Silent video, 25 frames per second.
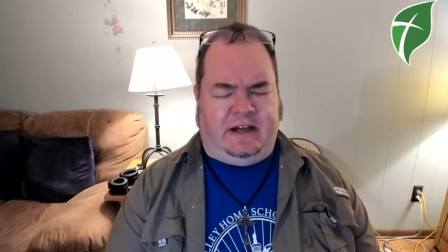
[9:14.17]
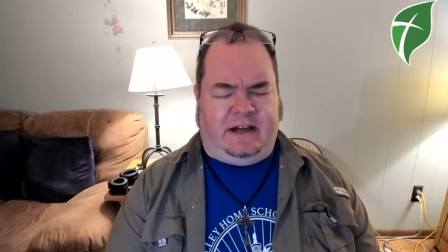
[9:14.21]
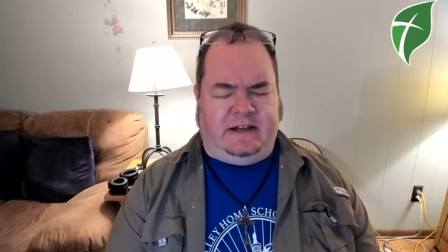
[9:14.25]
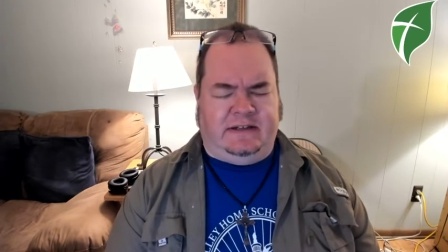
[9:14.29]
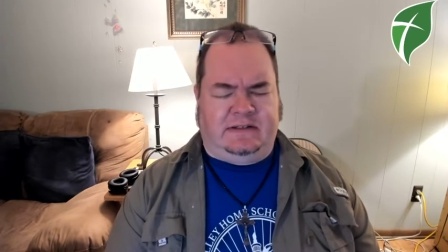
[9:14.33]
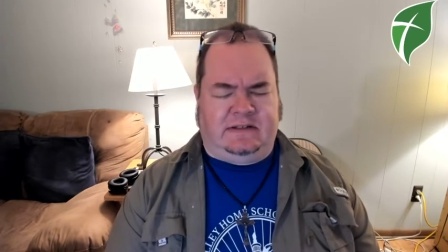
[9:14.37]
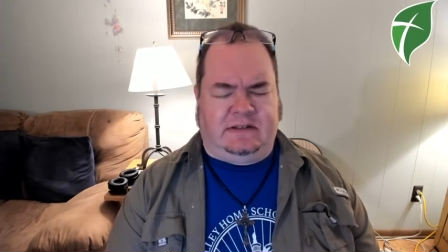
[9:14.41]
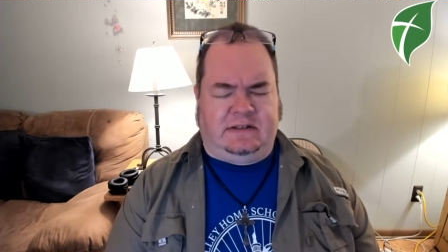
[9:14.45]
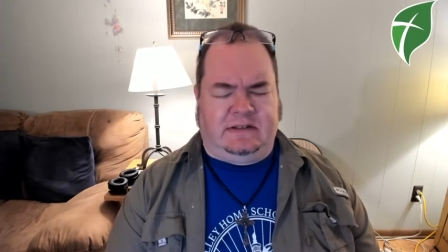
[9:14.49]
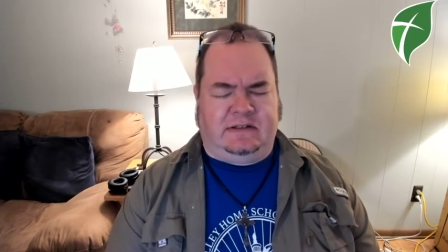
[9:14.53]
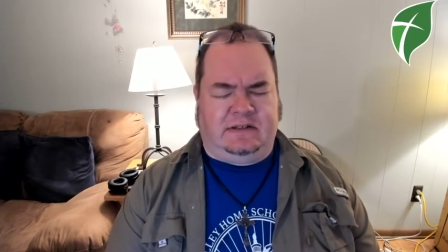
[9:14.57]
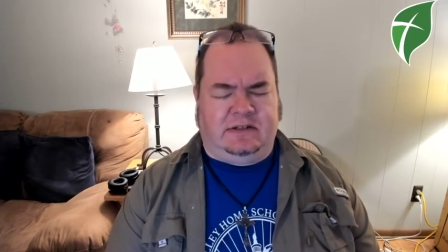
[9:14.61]

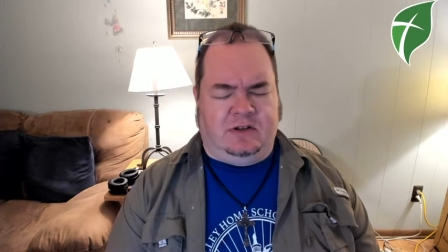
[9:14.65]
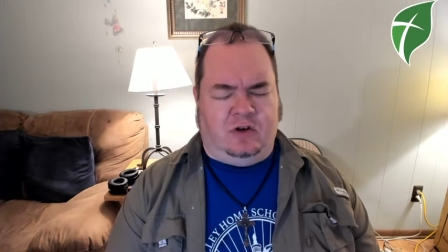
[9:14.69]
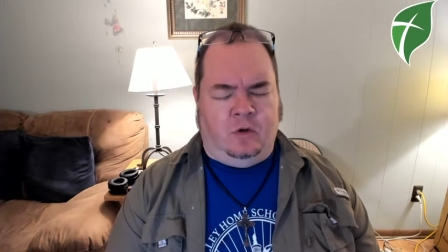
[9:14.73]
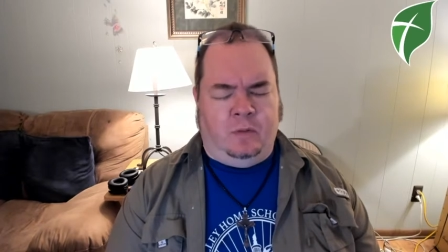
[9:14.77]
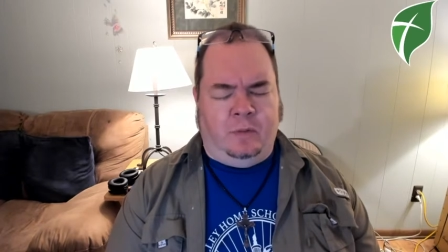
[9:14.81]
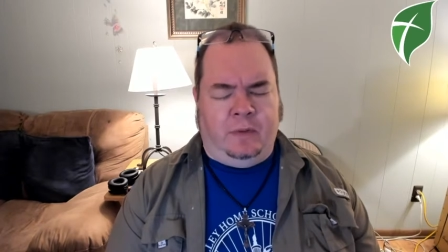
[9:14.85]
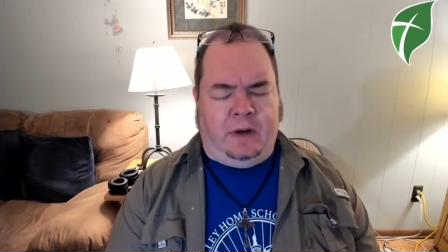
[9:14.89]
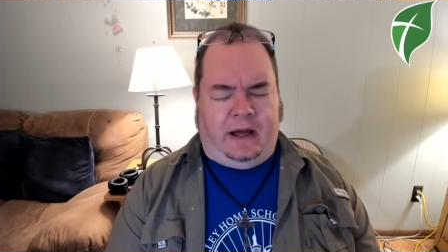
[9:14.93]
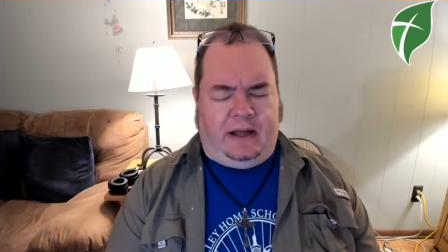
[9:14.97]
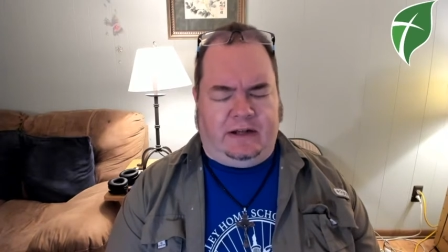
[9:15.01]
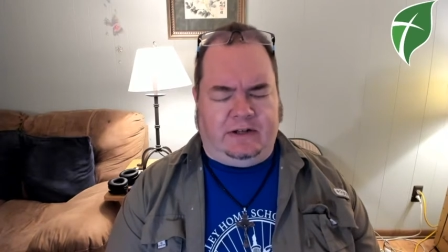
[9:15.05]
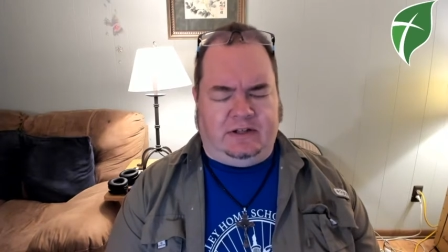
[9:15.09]
us so
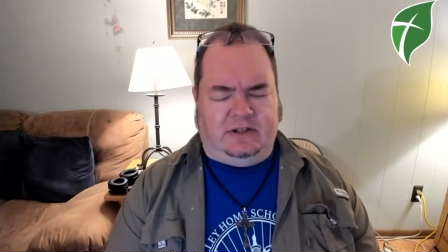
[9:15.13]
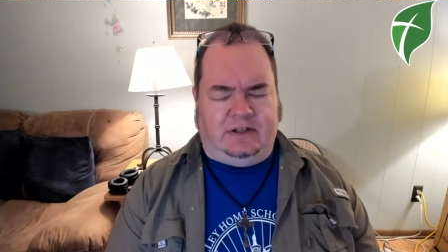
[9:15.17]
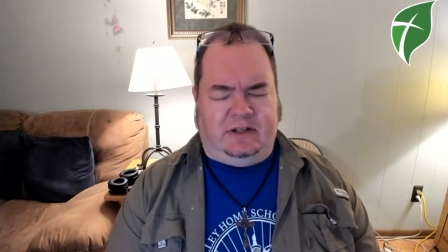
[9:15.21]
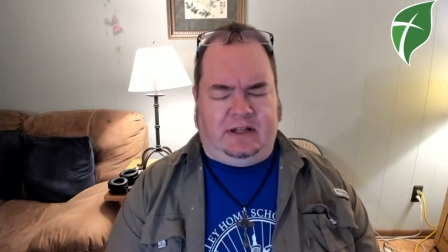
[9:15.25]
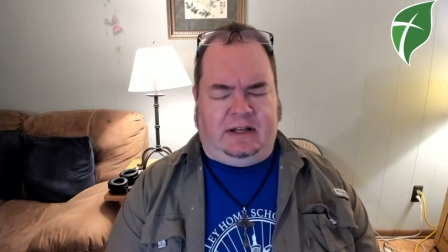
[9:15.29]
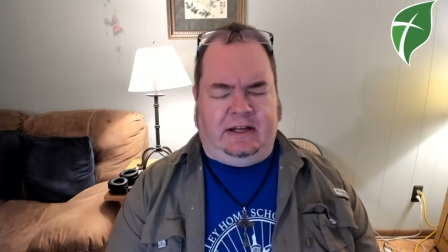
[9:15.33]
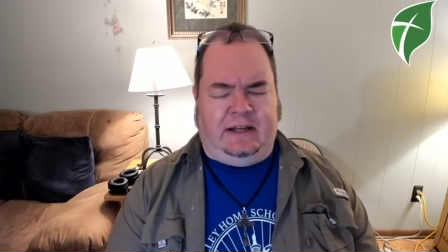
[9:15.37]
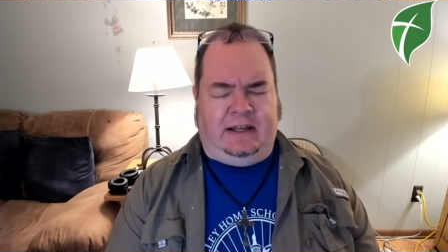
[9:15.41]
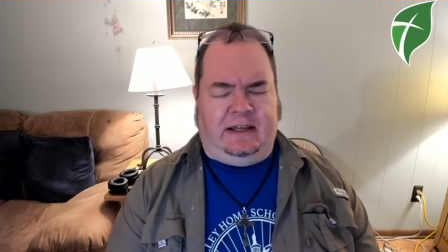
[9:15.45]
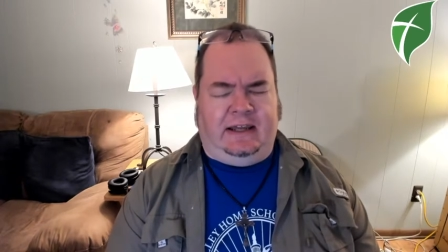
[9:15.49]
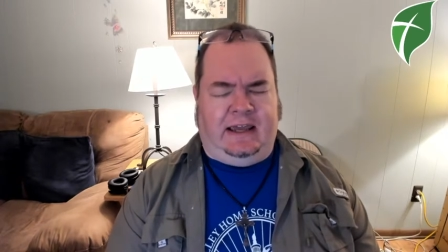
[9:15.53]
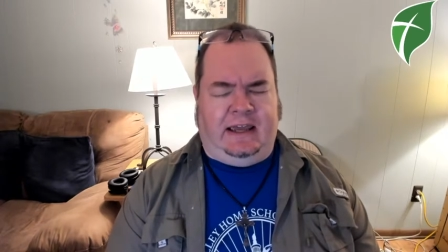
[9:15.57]
much
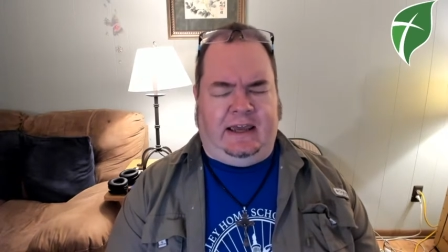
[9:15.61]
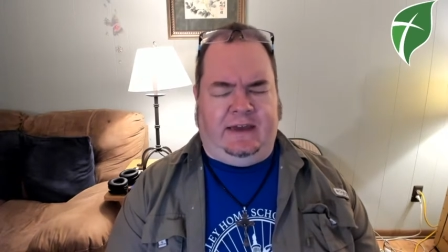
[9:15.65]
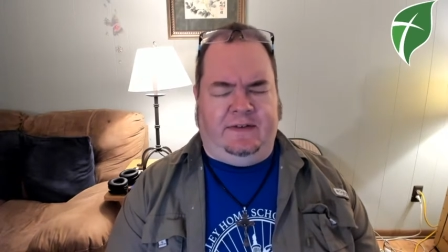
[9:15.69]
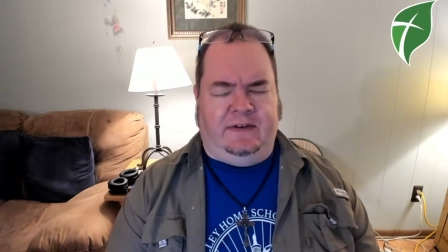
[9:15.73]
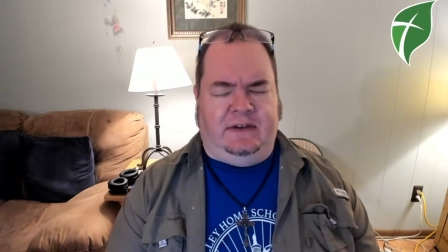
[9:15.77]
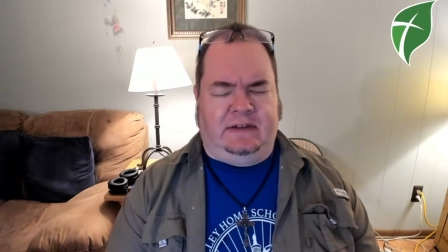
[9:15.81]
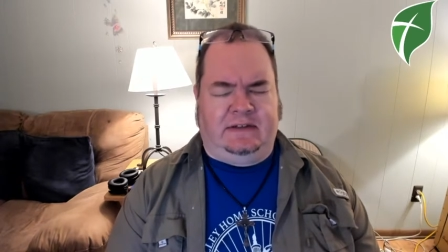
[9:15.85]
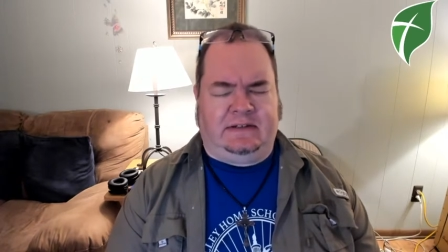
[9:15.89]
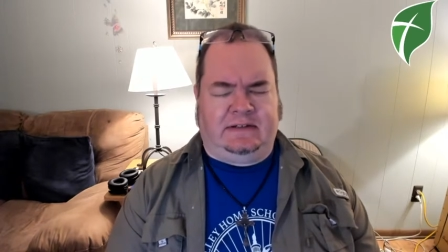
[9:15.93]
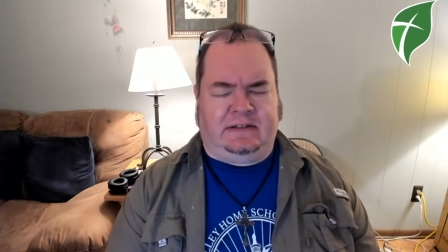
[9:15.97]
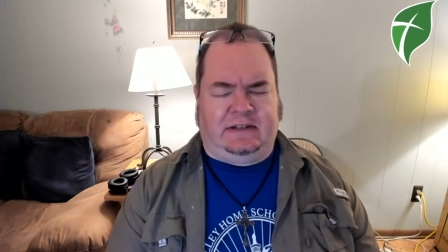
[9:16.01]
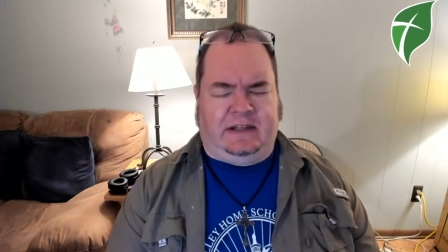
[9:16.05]
that he gave
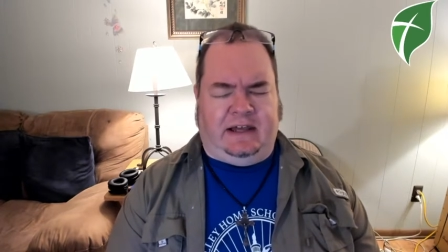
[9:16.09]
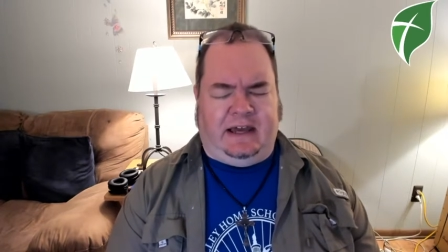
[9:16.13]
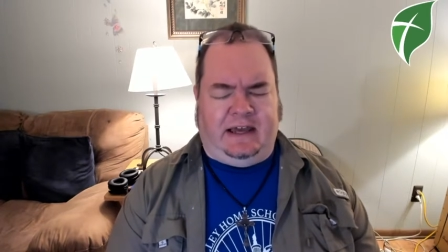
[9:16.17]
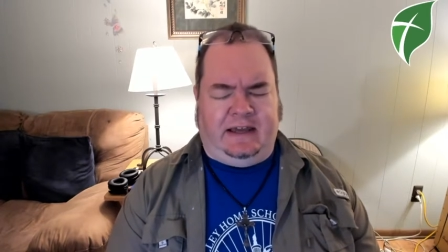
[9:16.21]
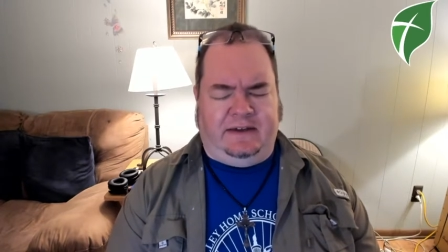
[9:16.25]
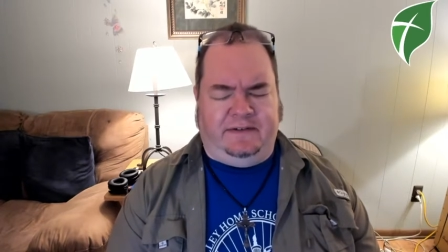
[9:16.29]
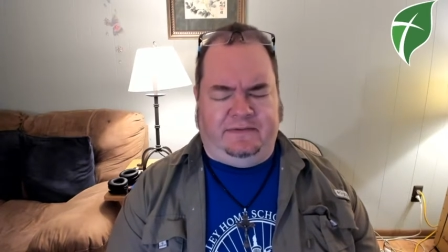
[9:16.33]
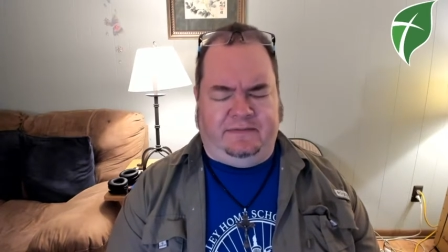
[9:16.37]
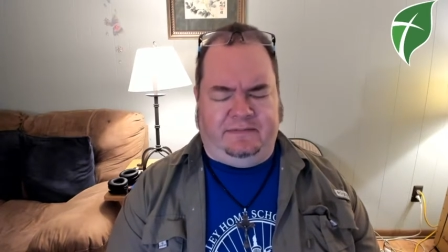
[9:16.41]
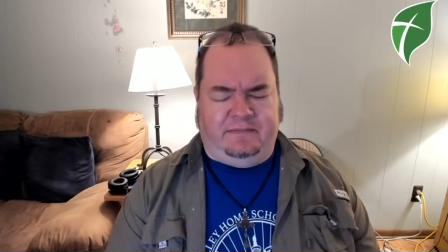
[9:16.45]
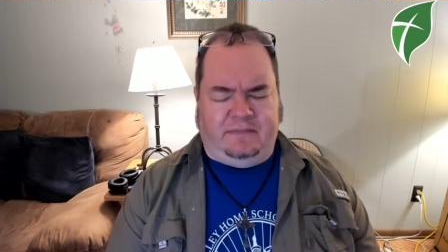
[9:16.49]
his life